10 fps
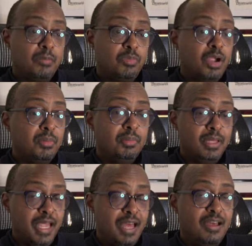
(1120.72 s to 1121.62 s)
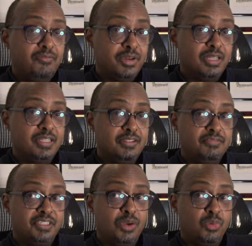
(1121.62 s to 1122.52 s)
probably have
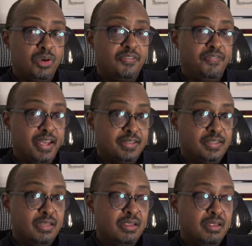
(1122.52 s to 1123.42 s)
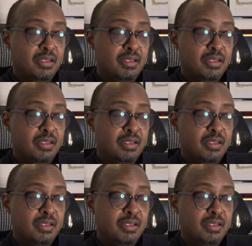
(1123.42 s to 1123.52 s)
relatives that were affected.